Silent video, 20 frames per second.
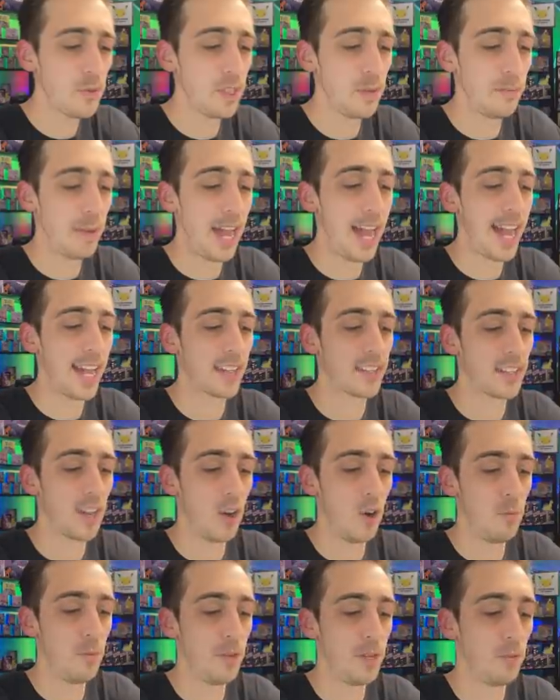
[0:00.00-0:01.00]
when the packs
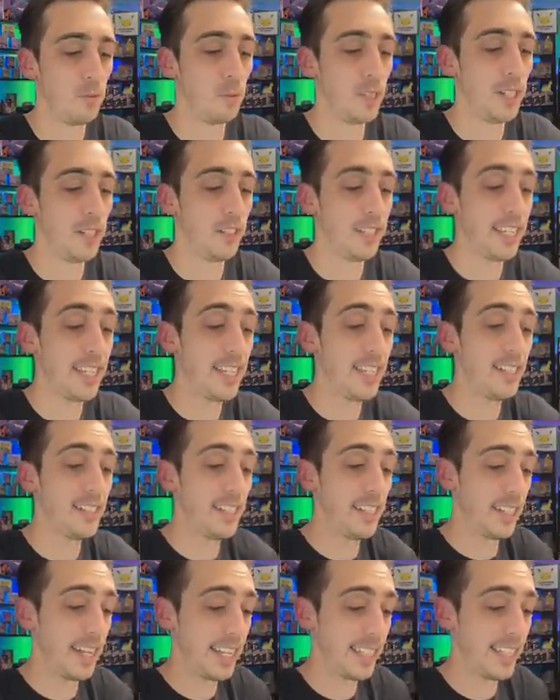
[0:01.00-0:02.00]
open real
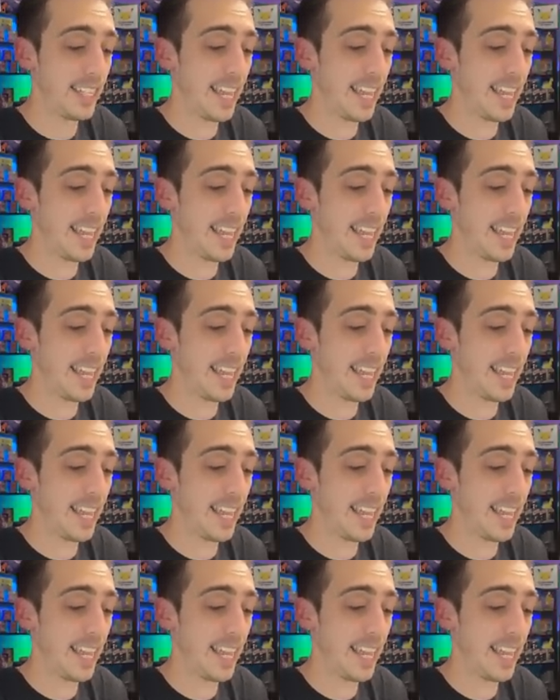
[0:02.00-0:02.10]
easy like